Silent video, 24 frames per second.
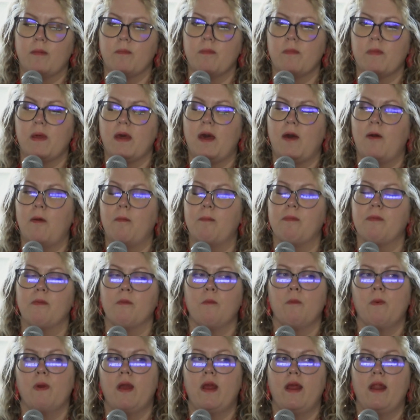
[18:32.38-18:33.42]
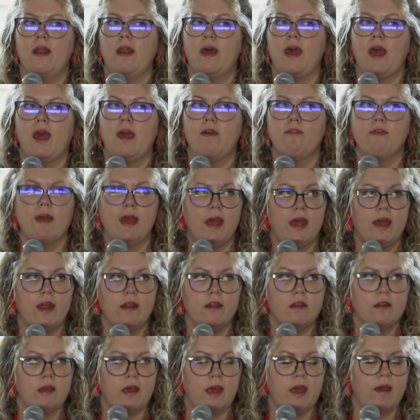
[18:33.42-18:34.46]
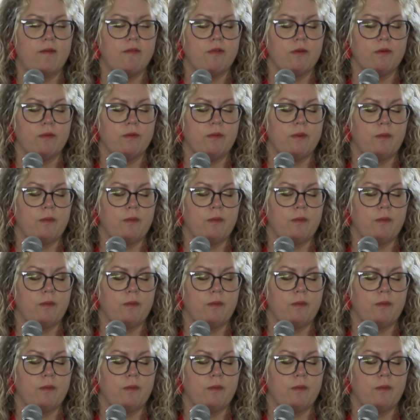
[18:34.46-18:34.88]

helped when I've had to